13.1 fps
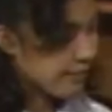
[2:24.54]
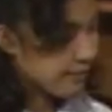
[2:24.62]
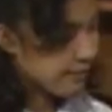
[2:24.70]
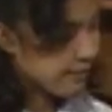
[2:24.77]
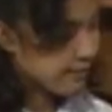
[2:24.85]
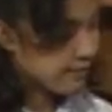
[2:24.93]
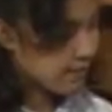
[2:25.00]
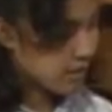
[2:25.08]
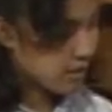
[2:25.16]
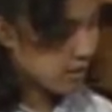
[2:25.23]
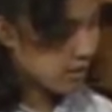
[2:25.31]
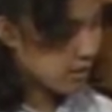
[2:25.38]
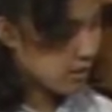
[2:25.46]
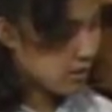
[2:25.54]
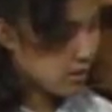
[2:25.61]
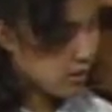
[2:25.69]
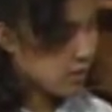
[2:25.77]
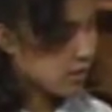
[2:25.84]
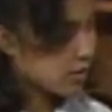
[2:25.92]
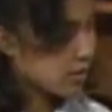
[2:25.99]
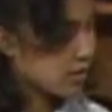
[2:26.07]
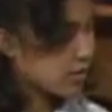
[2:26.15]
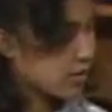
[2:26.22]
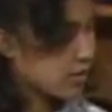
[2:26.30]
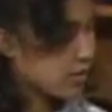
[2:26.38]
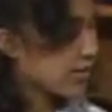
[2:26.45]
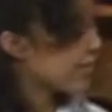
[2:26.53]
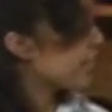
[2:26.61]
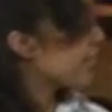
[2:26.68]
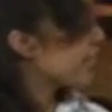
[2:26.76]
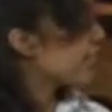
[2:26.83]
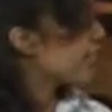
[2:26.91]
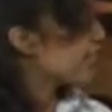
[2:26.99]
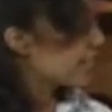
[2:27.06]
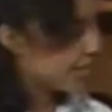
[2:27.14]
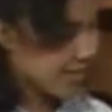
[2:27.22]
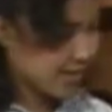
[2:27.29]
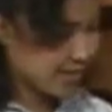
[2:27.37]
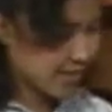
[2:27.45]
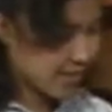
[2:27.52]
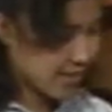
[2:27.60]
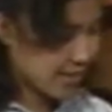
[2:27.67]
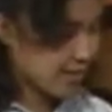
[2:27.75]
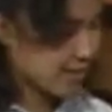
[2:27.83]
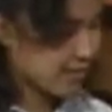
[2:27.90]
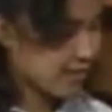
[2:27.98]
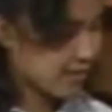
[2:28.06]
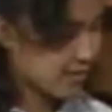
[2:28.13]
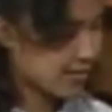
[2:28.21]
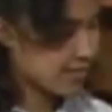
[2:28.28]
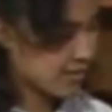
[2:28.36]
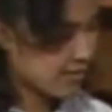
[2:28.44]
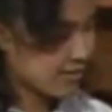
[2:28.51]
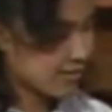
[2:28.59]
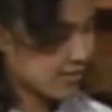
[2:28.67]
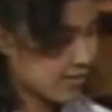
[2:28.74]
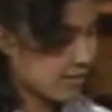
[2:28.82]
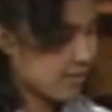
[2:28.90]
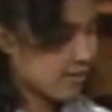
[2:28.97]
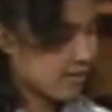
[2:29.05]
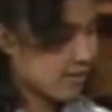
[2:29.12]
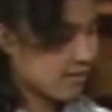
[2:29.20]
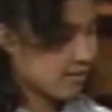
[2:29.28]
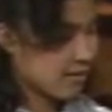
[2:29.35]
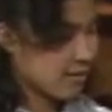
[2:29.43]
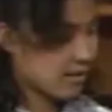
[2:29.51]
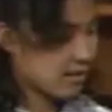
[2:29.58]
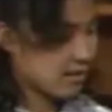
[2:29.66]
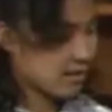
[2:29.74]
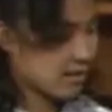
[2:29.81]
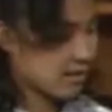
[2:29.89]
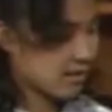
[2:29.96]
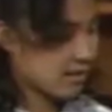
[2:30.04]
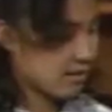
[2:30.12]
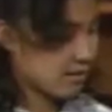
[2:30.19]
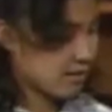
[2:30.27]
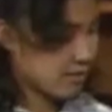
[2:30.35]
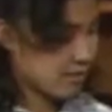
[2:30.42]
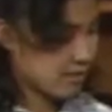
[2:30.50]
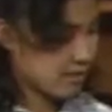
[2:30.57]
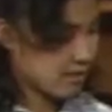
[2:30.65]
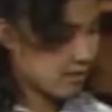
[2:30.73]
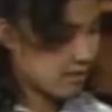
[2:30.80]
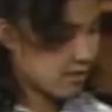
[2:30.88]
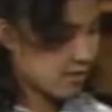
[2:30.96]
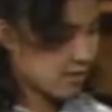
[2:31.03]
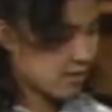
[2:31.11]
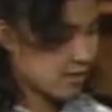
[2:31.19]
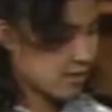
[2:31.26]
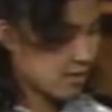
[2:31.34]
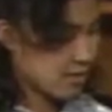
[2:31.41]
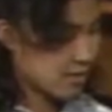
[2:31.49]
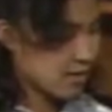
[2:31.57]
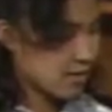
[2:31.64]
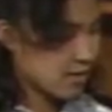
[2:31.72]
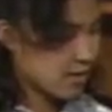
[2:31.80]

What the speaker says: The person shown says nothing.